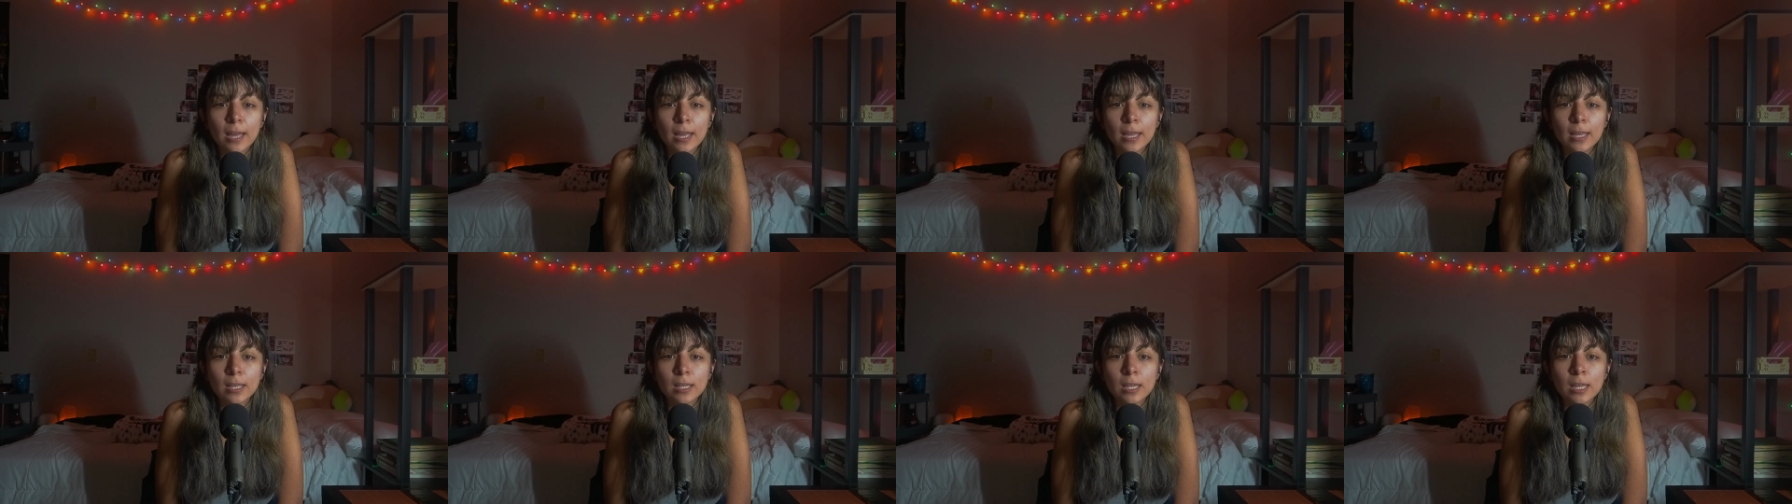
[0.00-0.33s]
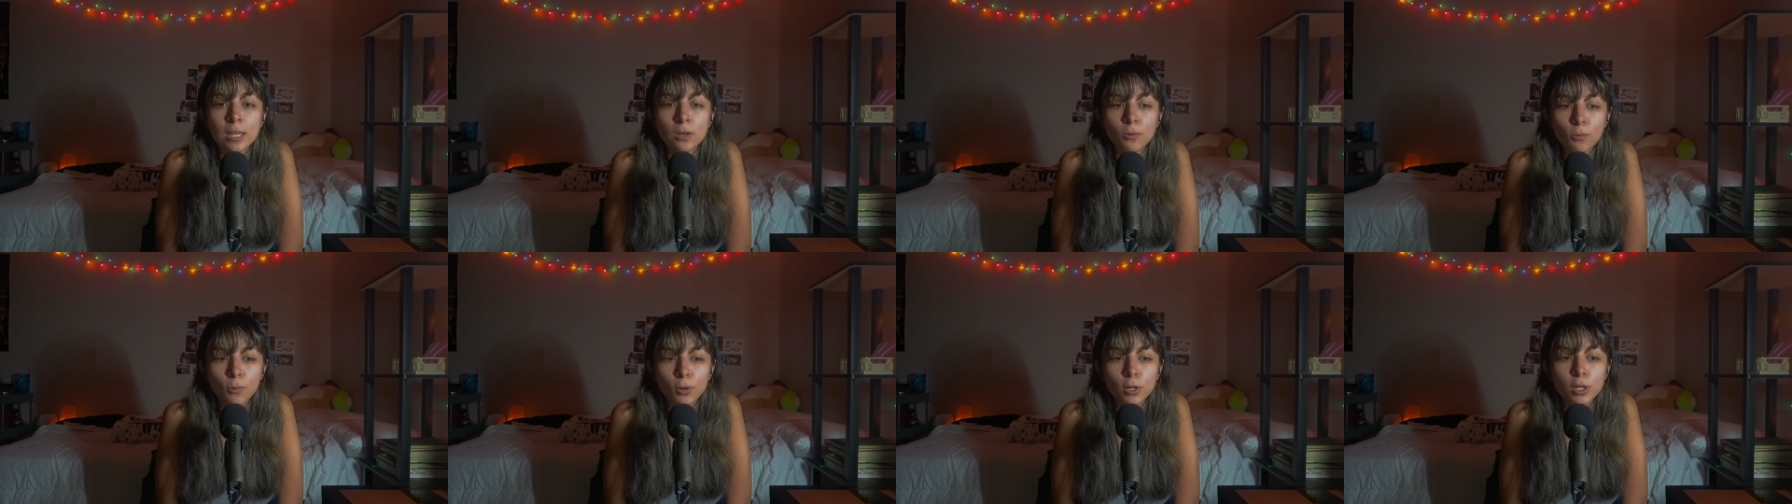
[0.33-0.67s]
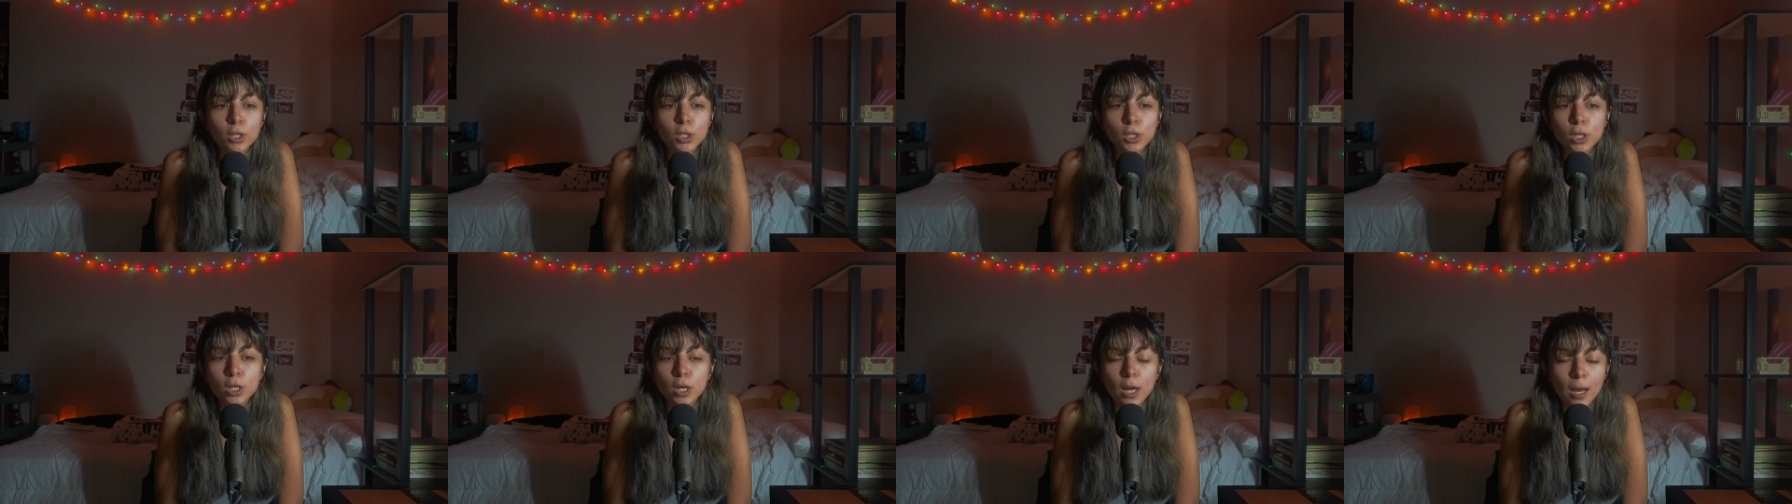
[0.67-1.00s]
in order
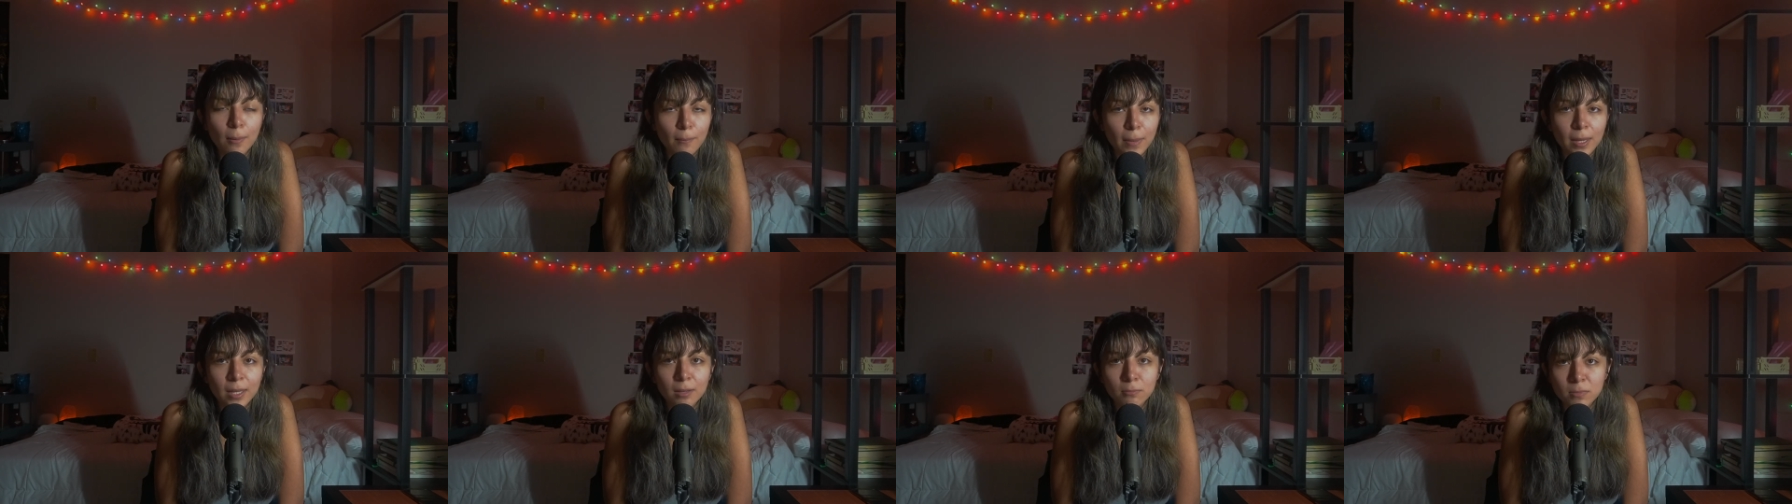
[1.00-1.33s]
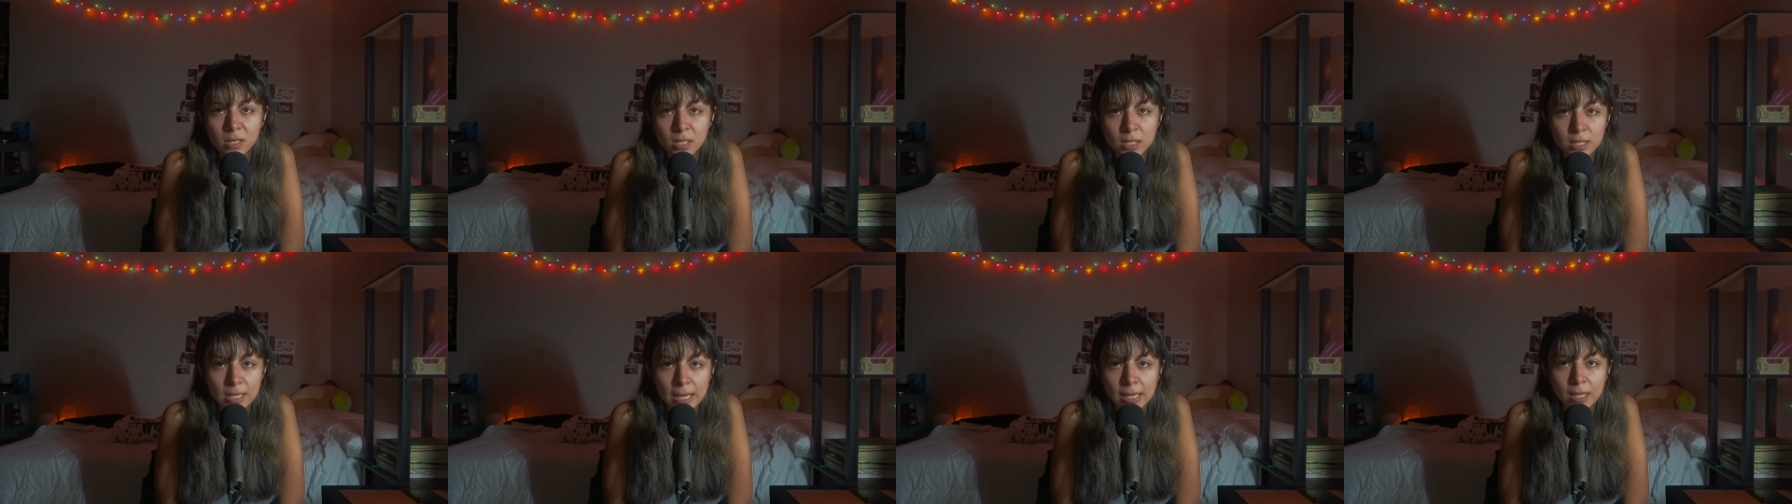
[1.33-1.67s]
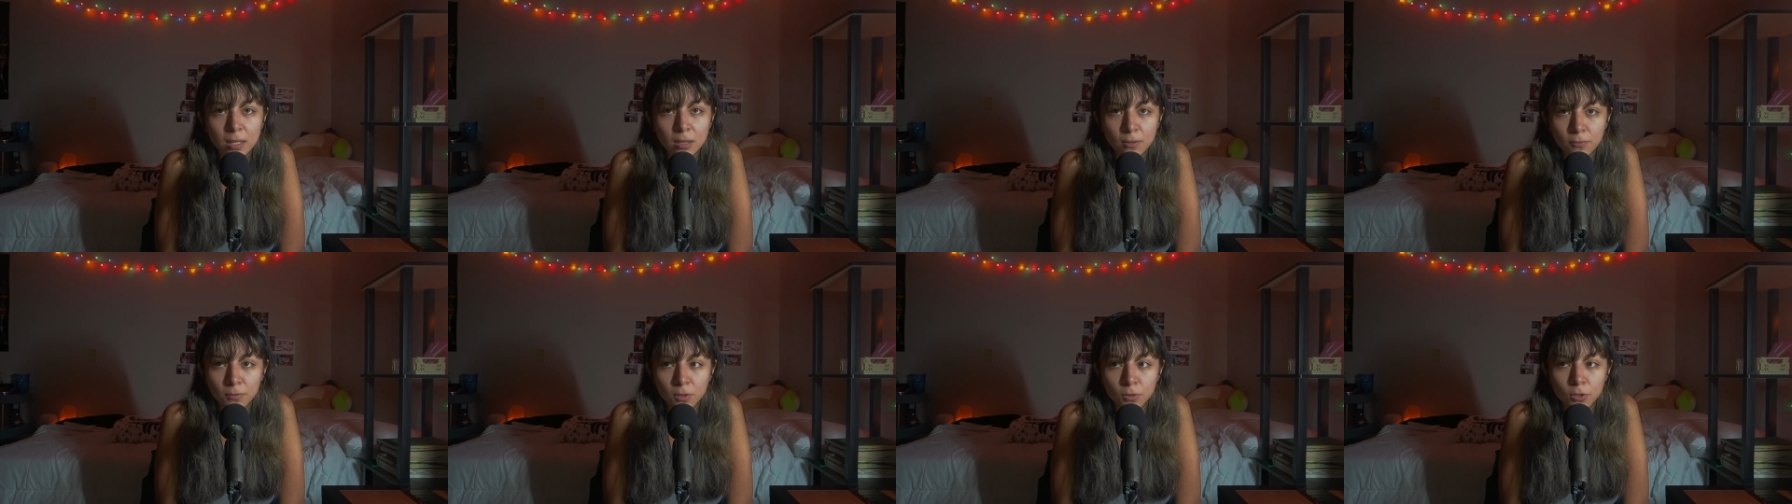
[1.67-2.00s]
to not make a mistake in
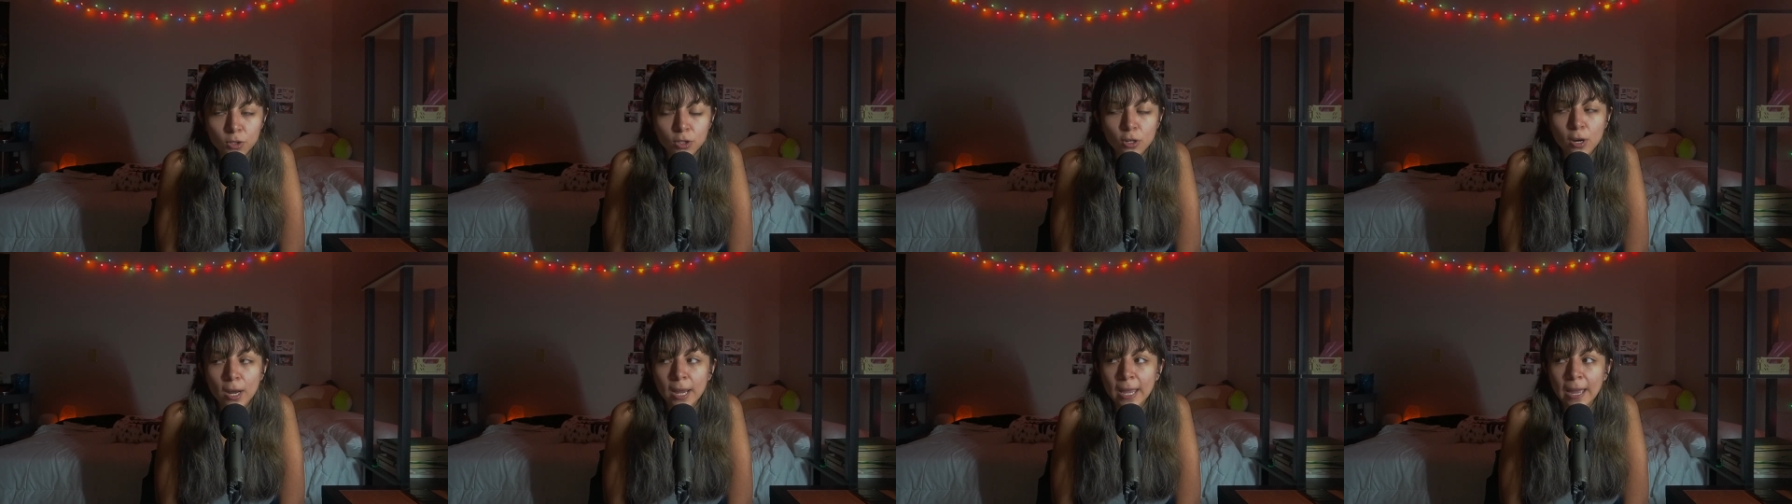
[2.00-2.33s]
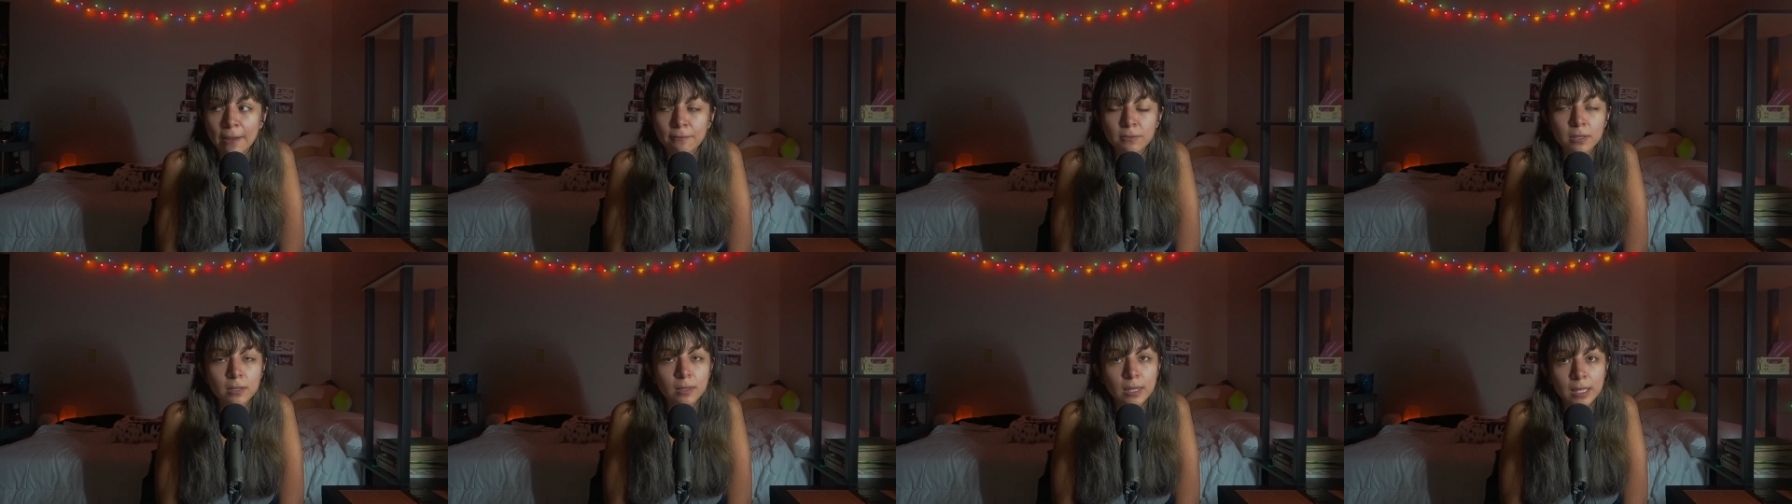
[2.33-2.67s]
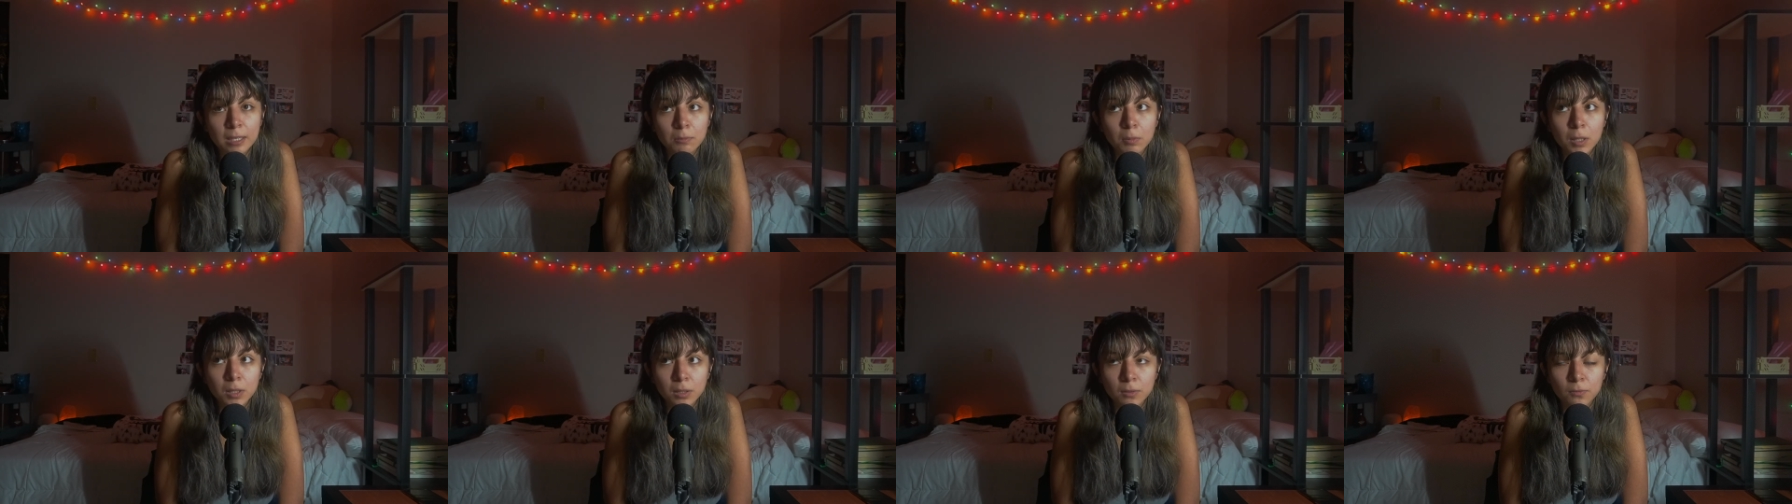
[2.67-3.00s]
the future, I have to think
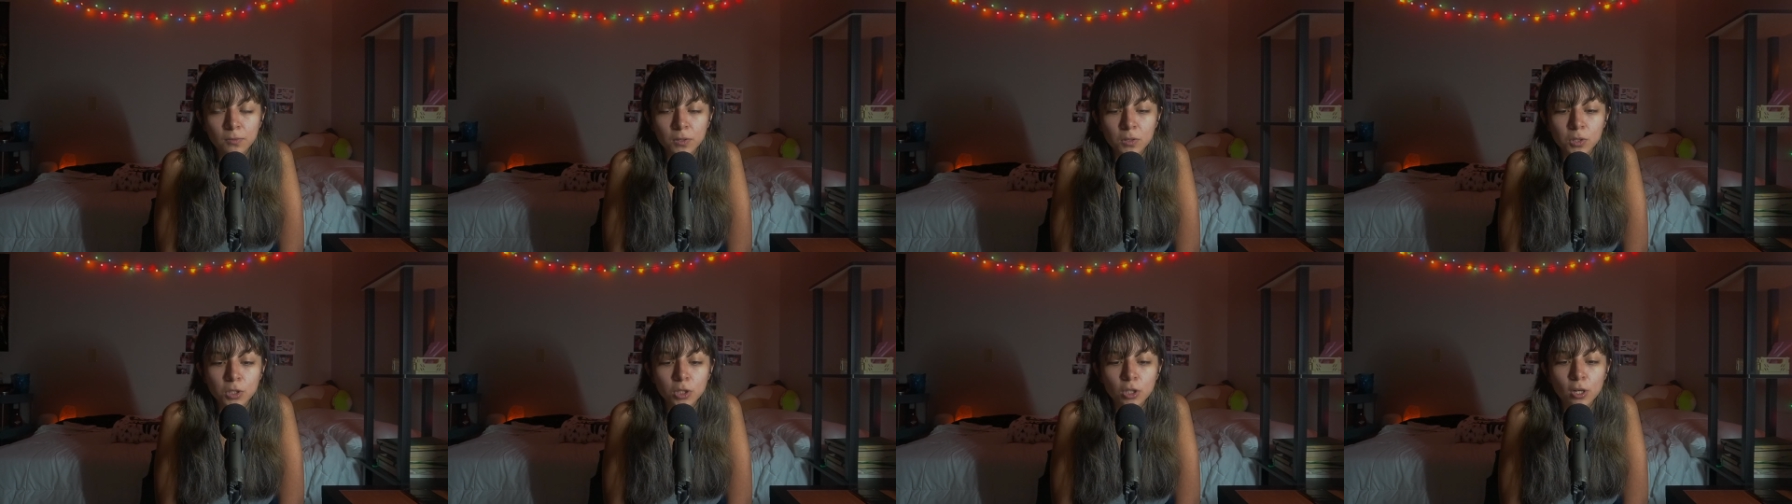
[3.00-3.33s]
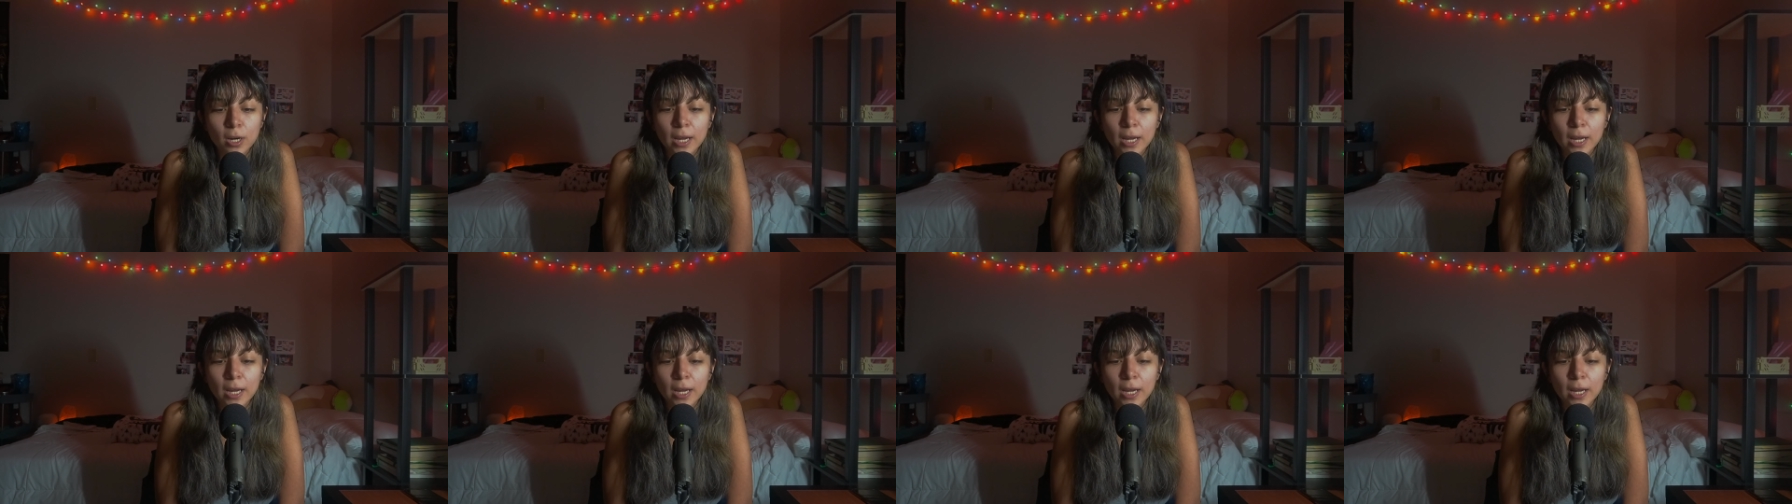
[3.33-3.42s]
about the future.